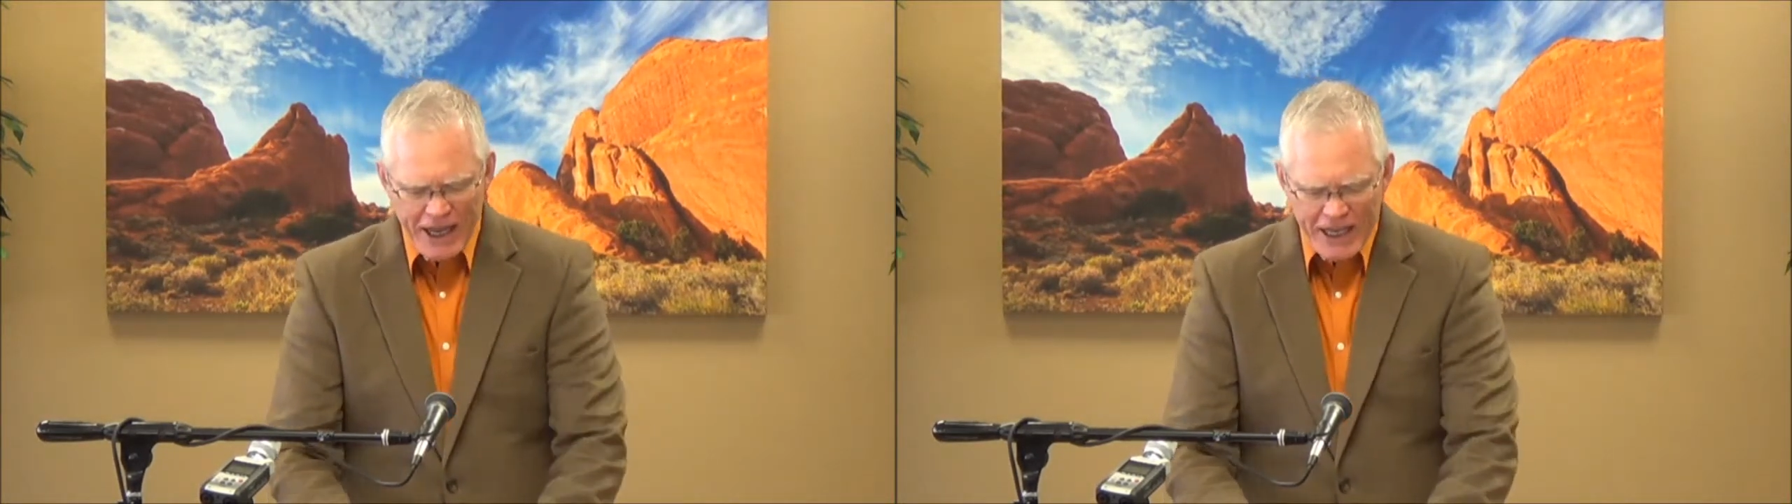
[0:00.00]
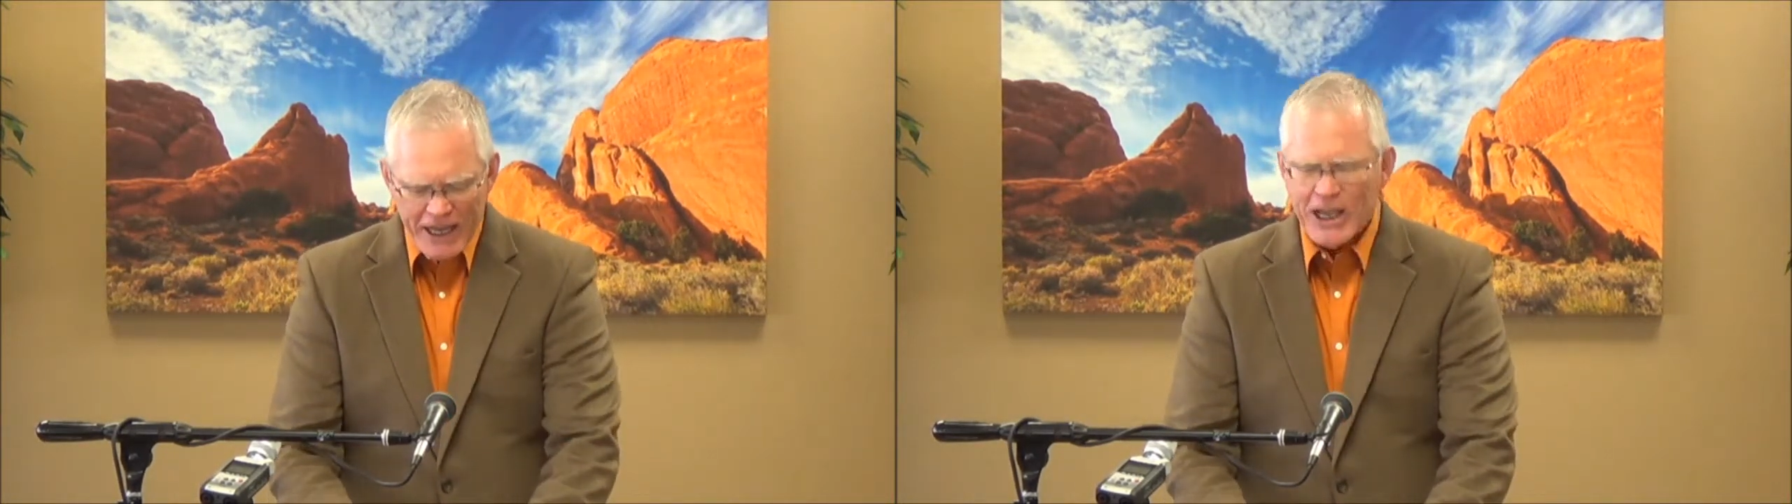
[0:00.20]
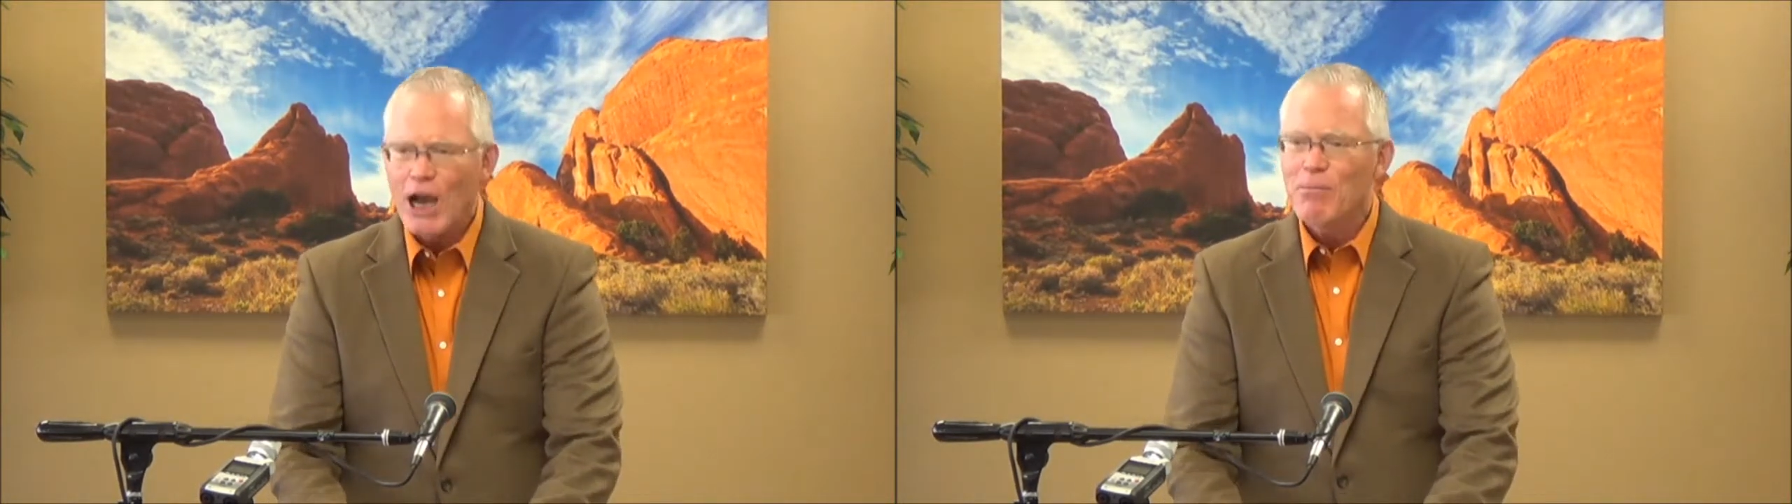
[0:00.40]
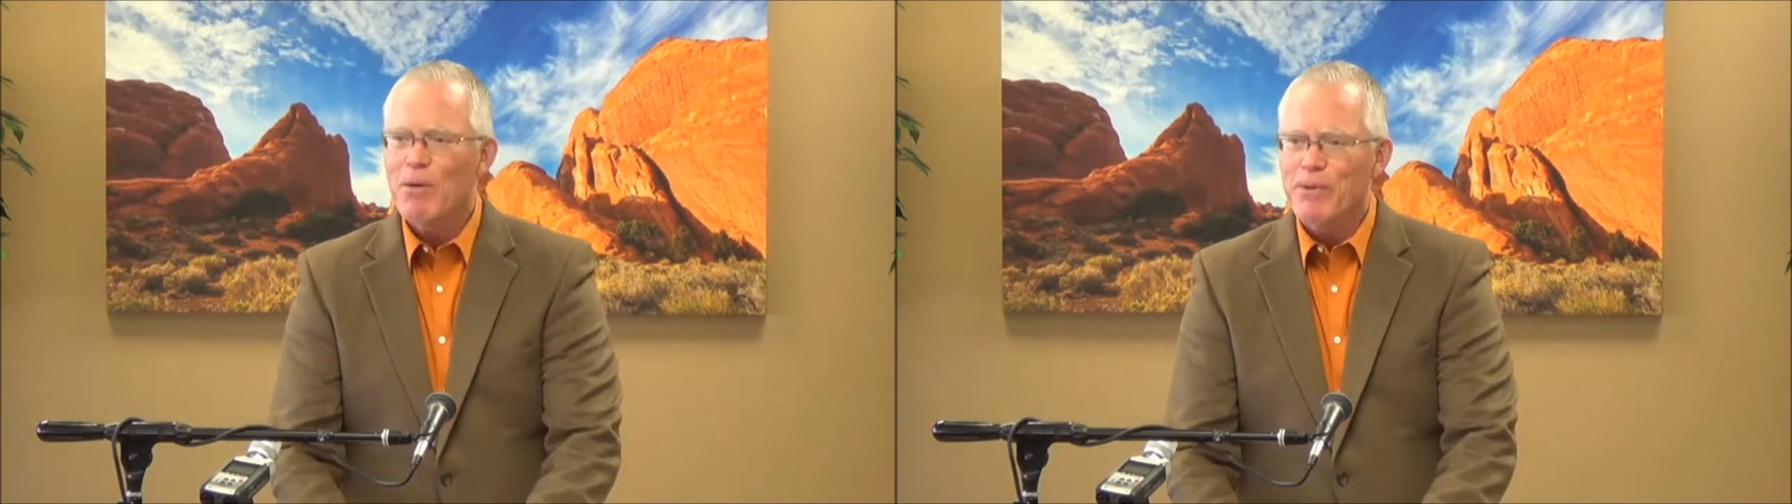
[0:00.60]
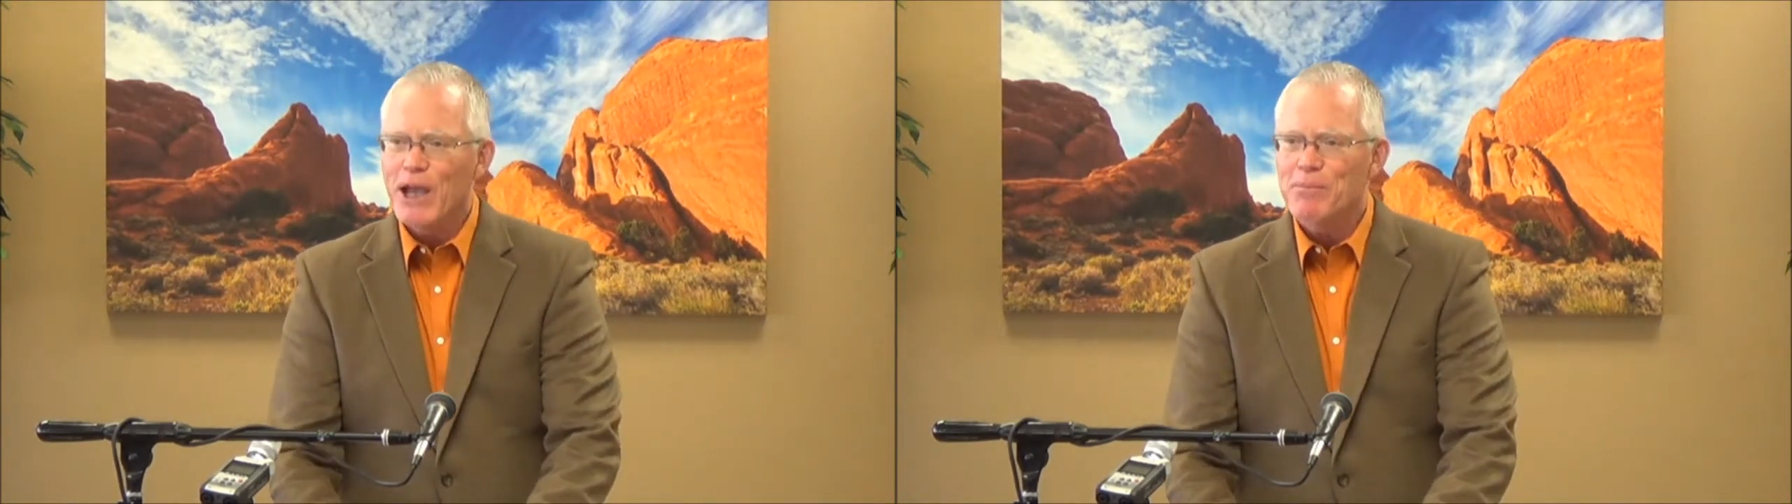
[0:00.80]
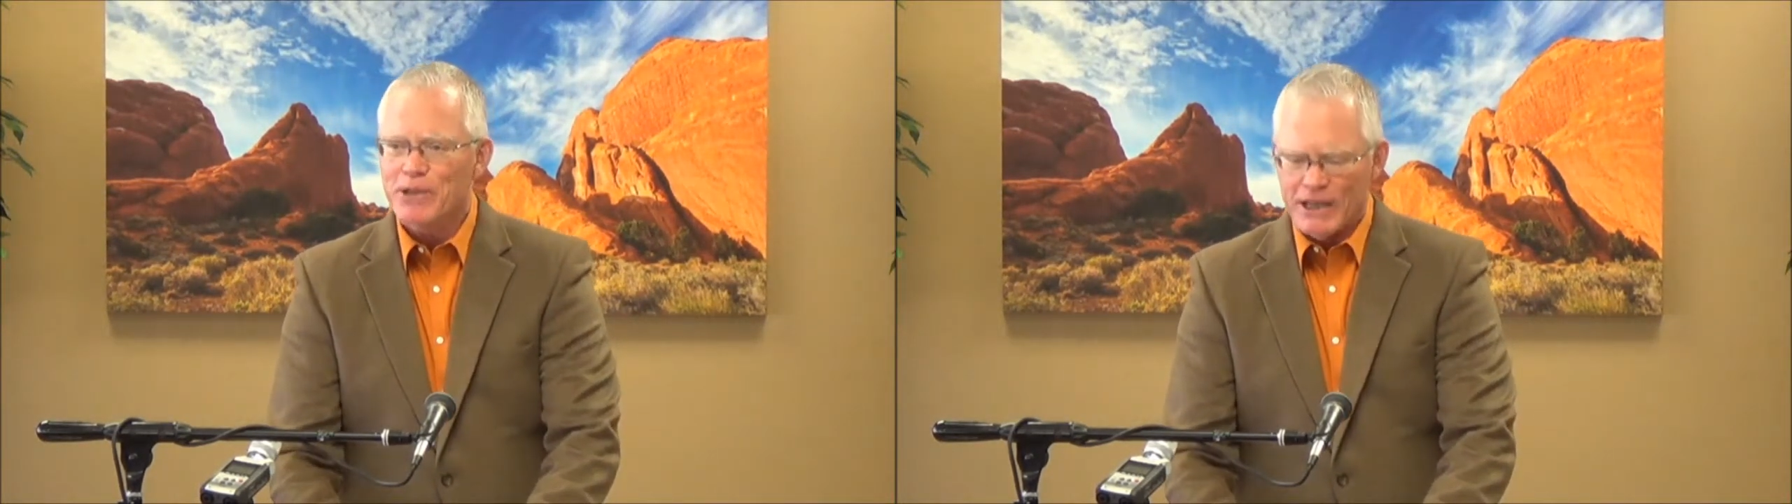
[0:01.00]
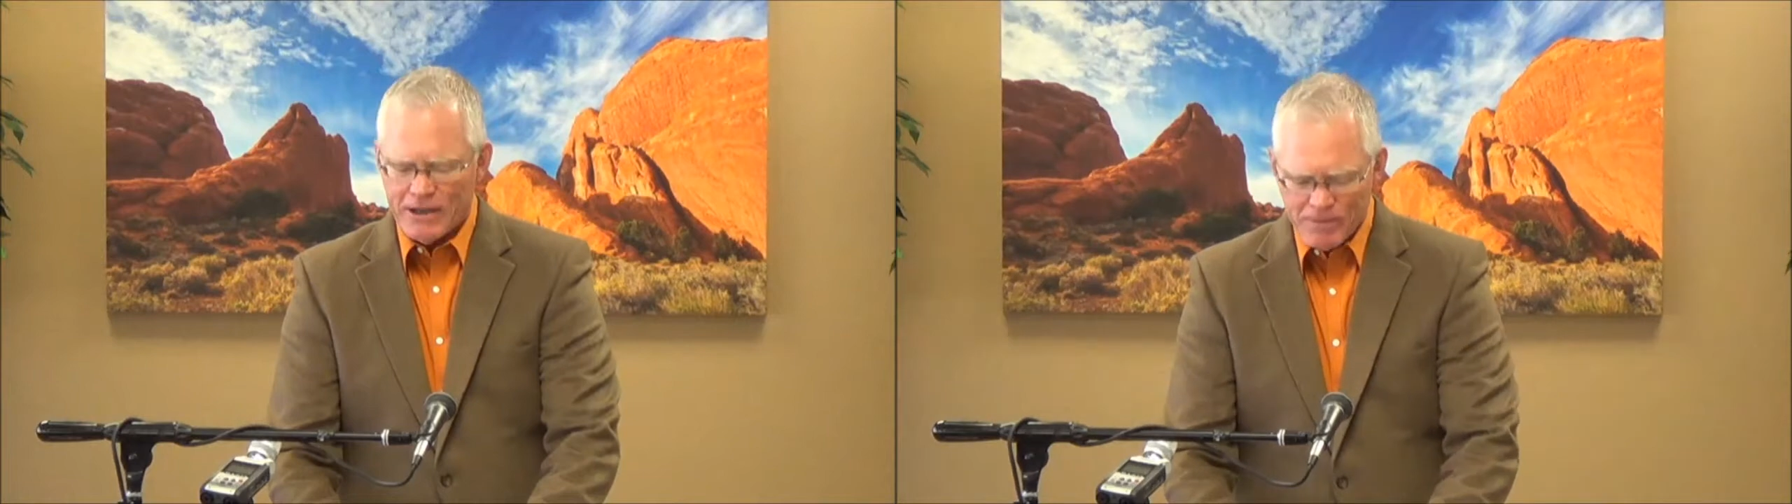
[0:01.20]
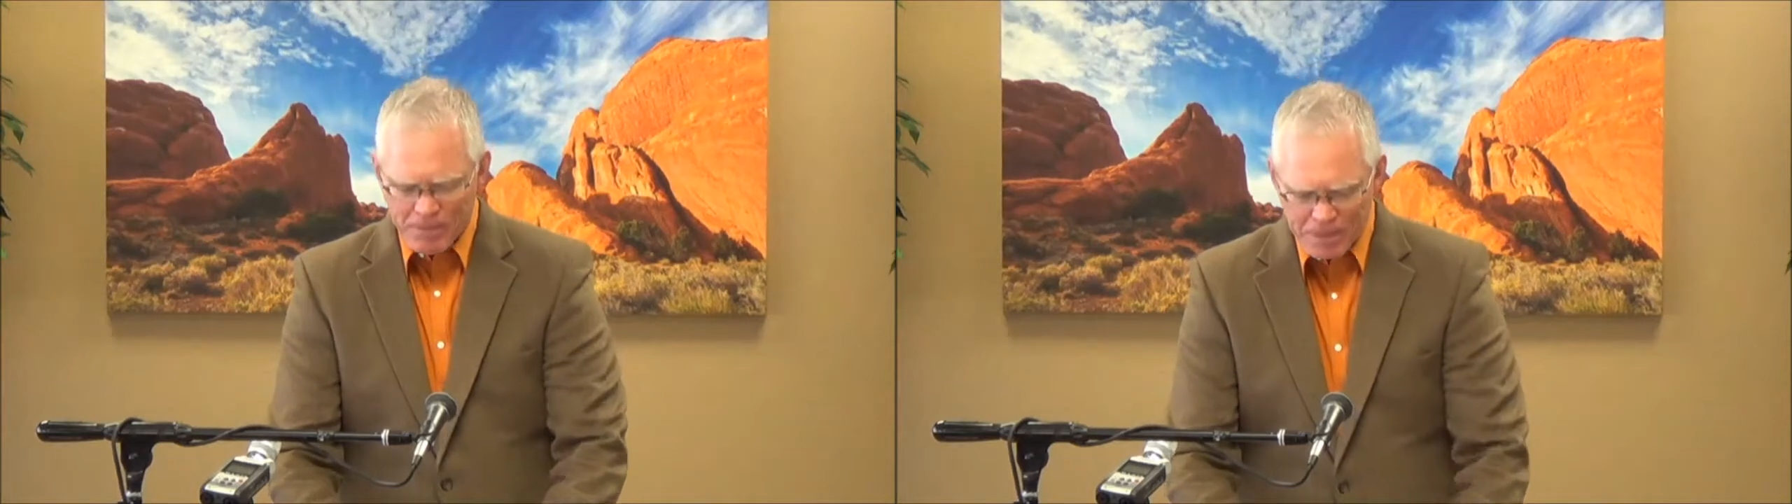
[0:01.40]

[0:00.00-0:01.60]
yet come up empty,